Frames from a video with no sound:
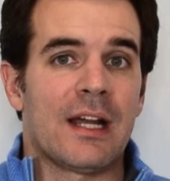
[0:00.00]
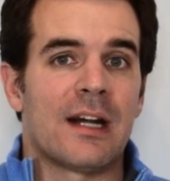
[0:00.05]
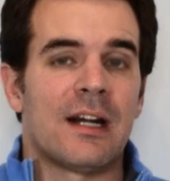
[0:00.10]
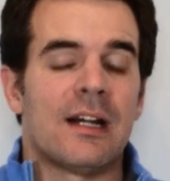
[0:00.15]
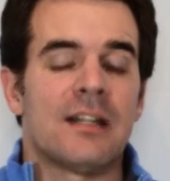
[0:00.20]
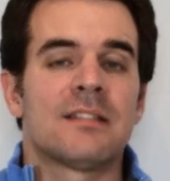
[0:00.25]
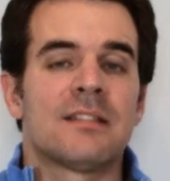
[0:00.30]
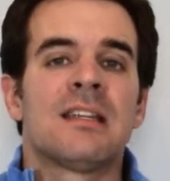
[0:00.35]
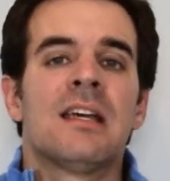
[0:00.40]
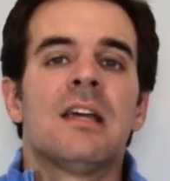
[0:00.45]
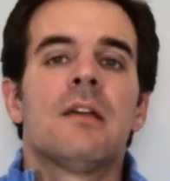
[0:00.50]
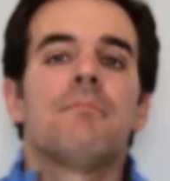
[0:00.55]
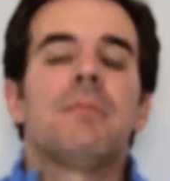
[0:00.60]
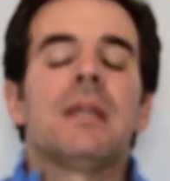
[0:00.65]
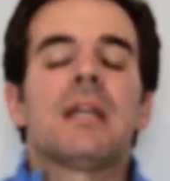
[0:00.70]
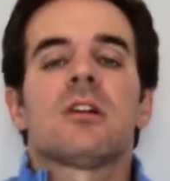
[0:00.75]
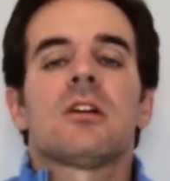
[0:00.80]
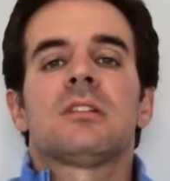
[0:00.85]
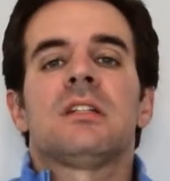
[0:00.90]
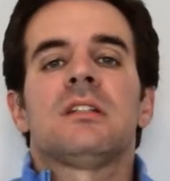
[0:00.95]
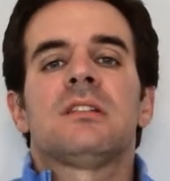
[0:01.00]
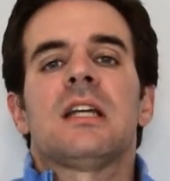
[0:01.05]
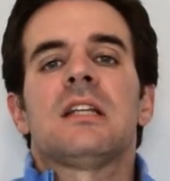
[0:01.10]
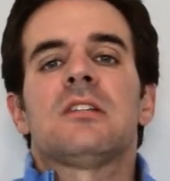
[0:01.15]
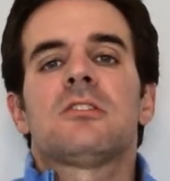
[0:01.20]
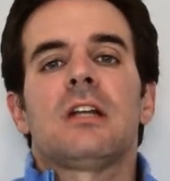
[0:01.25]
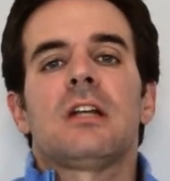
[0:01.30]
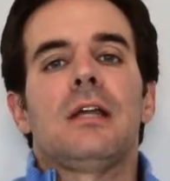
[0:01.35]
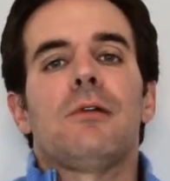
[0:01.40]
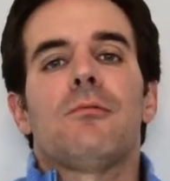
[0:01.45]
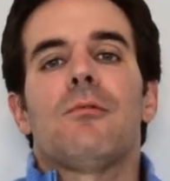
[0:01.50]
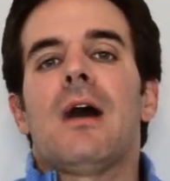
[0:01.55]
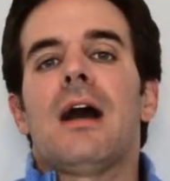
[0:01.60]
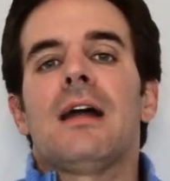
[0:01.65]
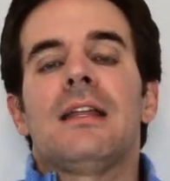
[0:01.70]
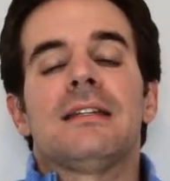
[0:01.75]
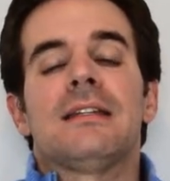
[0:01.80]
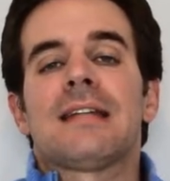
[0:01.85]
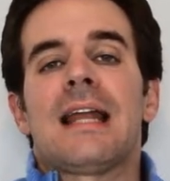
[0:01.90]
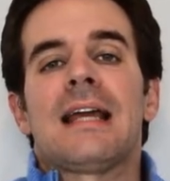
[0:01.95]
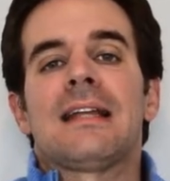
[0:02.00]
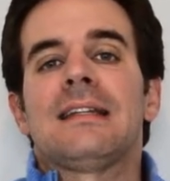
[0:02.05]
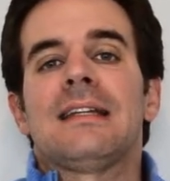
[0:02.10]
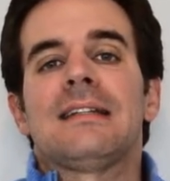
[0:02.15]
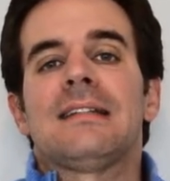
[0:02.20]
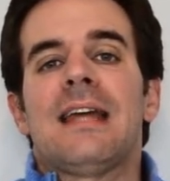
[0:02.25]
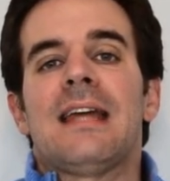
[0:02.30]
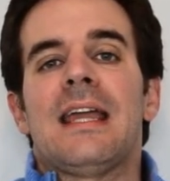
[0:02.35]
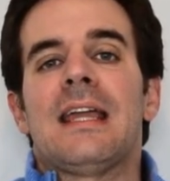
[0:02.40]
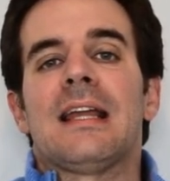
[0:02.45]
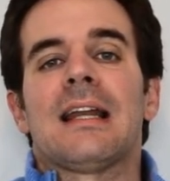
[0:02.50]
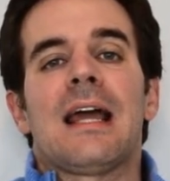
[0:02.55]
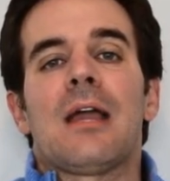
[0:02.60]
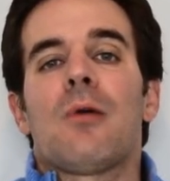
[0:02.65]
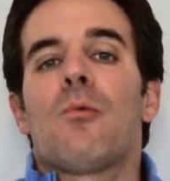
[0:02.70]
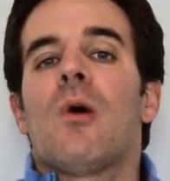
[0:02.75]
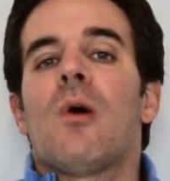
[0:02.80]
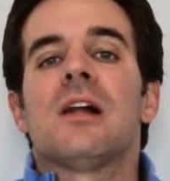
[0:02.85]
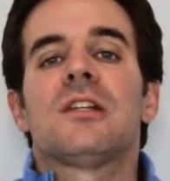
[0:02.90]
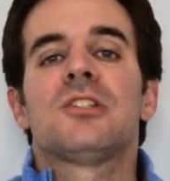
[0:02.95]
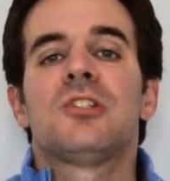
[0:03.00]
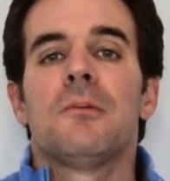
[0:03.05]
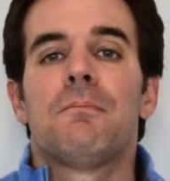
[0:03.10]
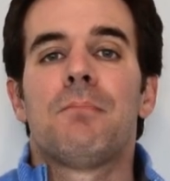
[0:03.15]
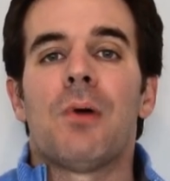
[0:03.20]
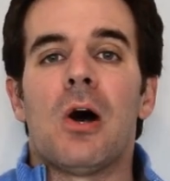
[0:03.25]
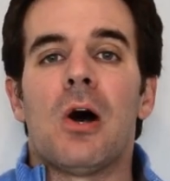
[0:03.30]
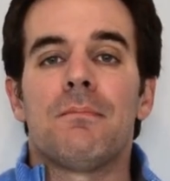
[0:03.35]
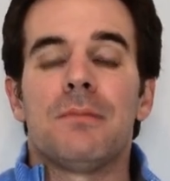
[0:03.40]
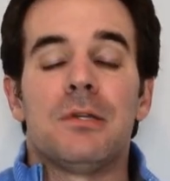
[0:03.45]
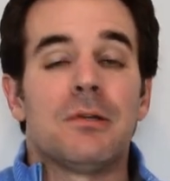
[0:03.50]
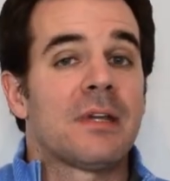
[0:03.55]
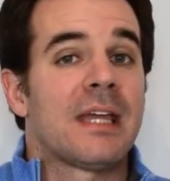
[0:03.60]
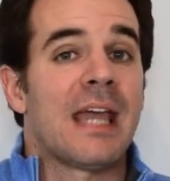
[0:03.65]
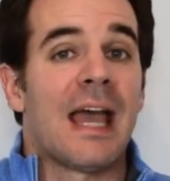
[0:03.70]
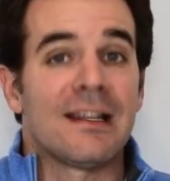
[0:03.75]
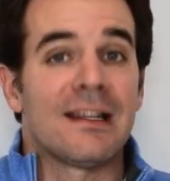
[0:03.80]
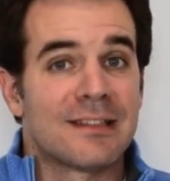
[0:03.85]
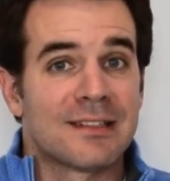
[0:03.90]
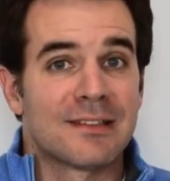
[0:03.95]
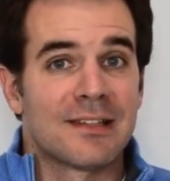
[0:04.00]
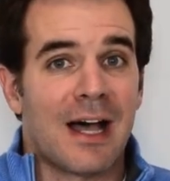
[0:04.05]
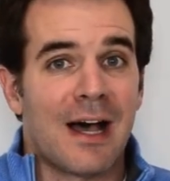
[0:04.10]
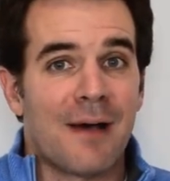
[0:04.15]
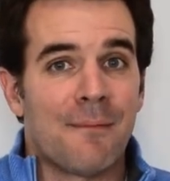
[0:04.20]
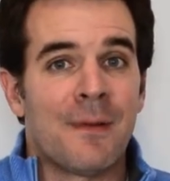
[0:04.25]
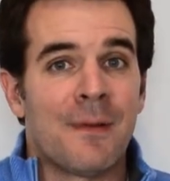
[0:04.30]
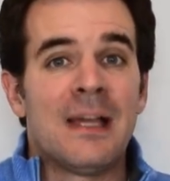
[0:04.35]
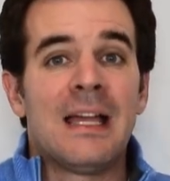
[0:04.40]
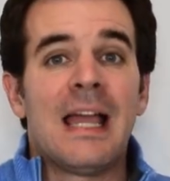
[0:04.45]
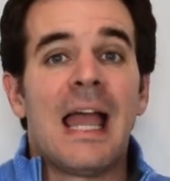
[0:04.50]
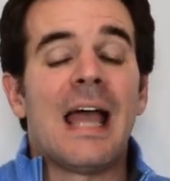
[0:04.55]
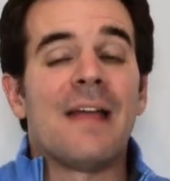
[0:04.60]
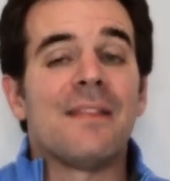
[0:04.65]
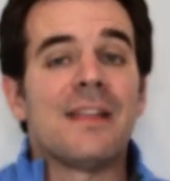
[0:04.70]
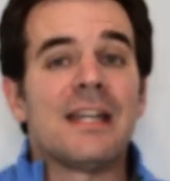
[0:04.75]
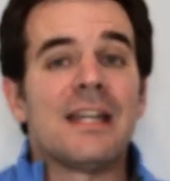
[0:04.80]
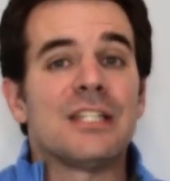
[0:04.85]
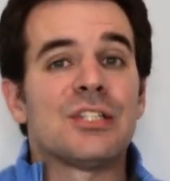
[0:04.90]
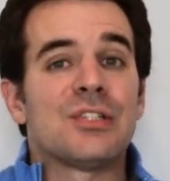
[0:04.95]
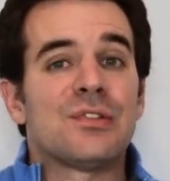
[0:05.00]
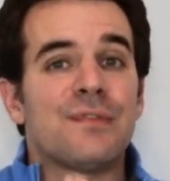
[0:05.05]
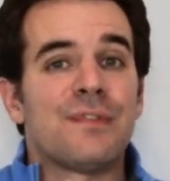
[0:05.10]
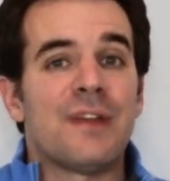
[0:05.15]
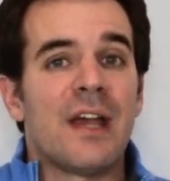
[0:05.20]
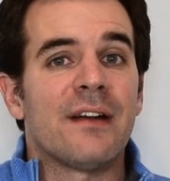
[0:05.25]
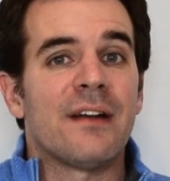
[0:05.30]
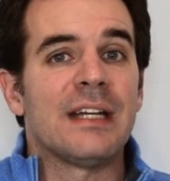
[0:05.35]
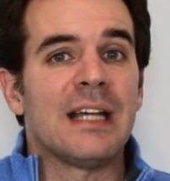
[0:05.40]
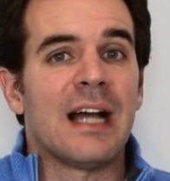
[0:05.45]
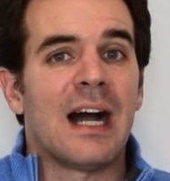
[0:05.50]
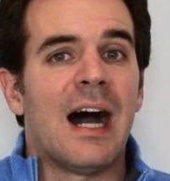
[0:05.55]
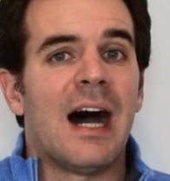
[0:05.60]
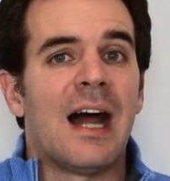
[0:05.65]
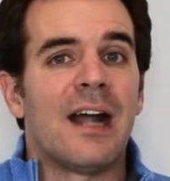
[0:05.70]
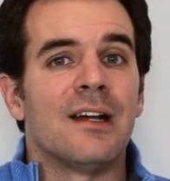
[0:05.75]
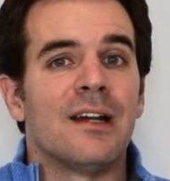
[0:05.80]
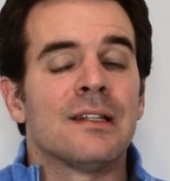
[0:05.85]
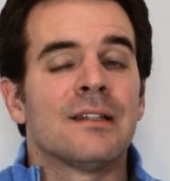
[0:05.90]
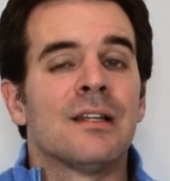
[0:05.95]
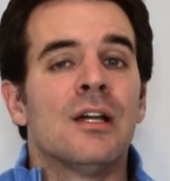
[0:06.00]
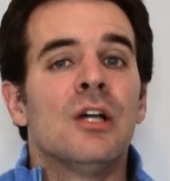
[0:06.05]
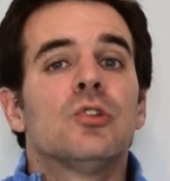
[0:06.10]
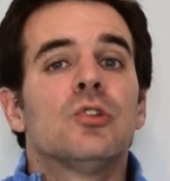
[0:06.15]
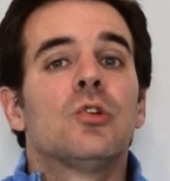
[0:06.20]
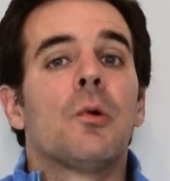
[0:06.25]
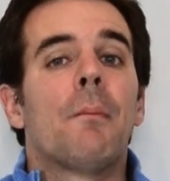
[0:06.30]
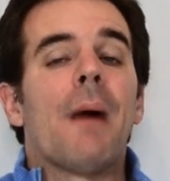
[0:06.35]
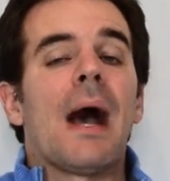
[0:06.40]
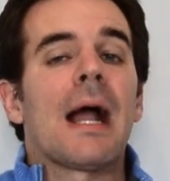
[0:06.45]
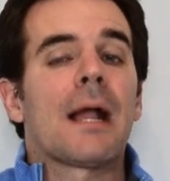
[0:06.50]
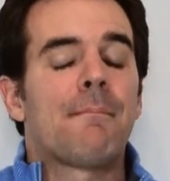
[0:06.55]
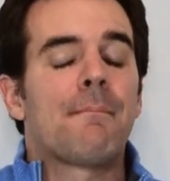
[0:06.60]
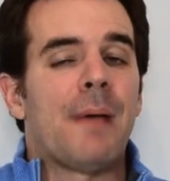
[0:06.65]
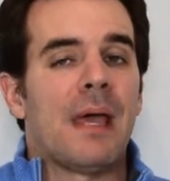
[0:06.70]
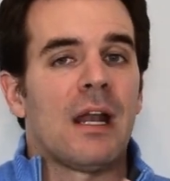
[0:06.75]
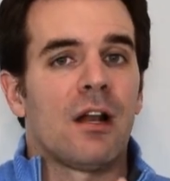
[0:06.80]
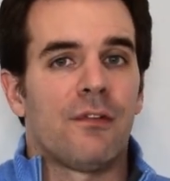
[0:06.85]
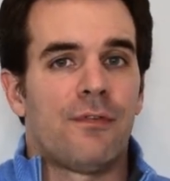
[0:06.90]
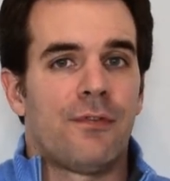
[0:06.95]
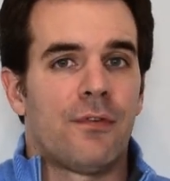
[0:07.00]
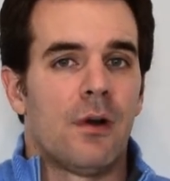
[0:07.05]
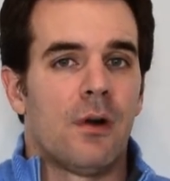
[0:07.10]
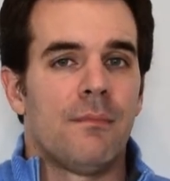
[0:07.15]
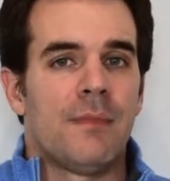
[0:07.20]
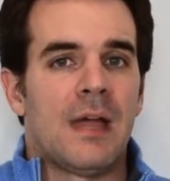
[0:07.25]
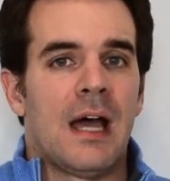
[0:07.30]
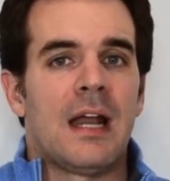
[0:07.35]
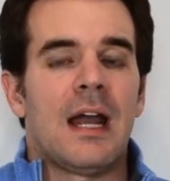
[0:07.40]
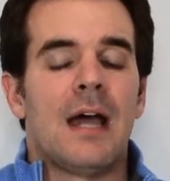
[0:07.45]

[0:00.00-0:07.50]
cards, because essentially what is like the saying, like once you pop, you can't stop, and then it's very hard to backpedal from that.